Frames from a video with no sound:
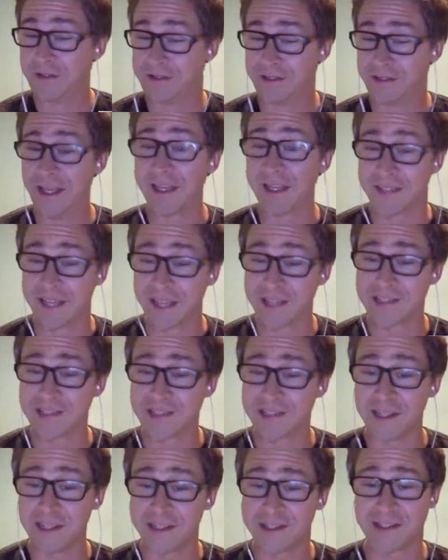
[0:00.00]
yeah, Tesla
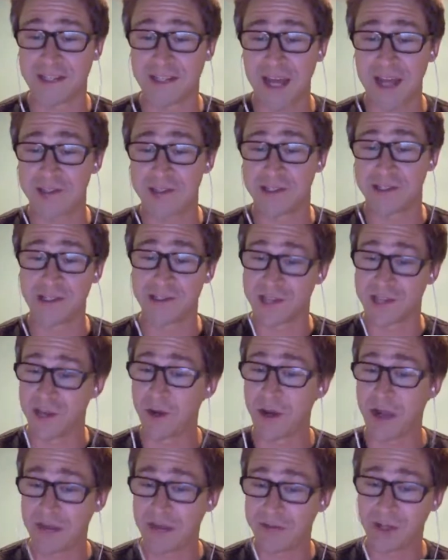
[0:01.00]
is status in the same
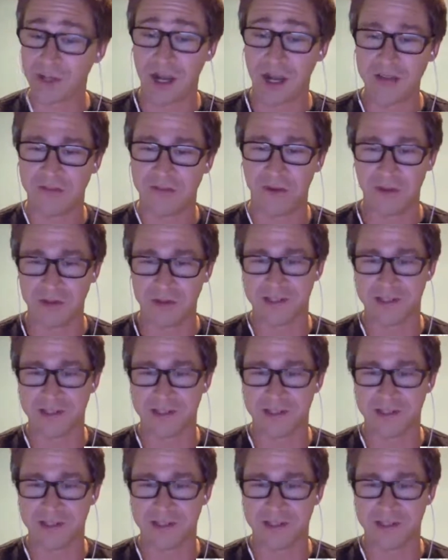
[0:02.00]
way having an iPhone is